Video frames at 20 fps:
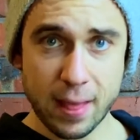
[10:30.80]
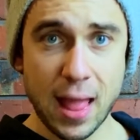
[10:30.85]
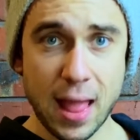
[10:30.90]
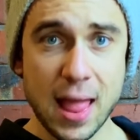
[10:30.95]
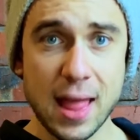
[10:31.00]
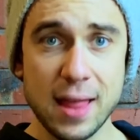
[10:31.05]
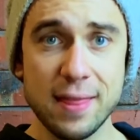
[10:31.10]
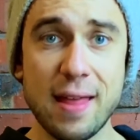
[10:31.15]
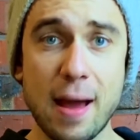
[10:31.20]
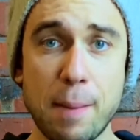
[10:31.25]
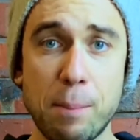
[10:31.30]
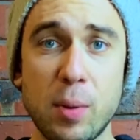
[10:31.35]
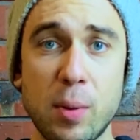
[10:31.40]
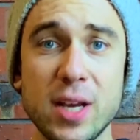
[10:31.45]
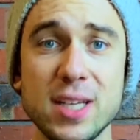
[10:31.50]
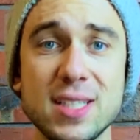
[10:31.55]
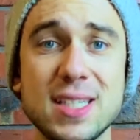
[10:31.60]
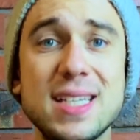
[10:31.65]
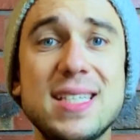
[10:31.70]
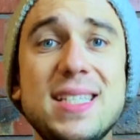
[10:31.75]
That brings
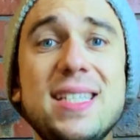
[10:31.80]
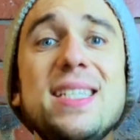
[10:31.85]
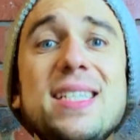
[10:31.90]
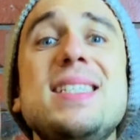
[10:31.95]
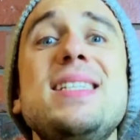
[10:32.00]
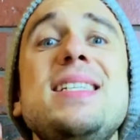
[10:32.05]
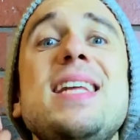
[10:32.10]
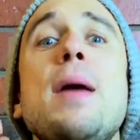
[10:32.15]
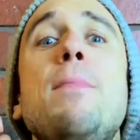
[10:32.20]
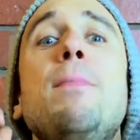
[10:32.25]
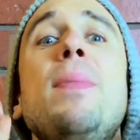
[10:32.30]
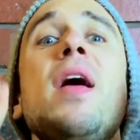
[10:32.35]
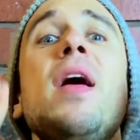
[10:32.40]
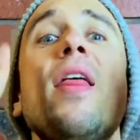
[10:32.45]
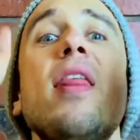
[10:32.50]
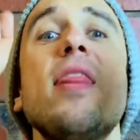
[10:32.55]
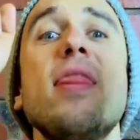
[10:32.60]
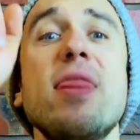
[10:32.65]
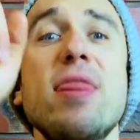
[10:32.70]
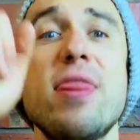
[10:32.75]
us to step
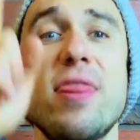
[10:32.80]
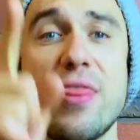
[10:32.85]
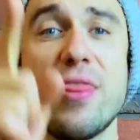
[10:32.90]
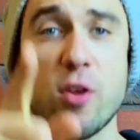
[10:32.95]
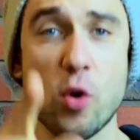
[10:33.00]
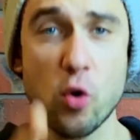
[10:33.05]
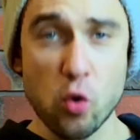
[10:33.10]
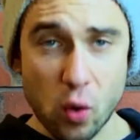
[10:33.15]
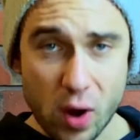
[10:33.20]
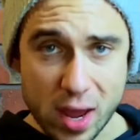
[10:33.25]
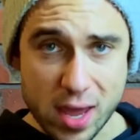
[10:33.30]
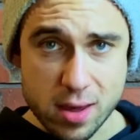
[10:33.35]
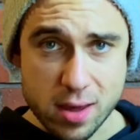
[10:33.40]
3.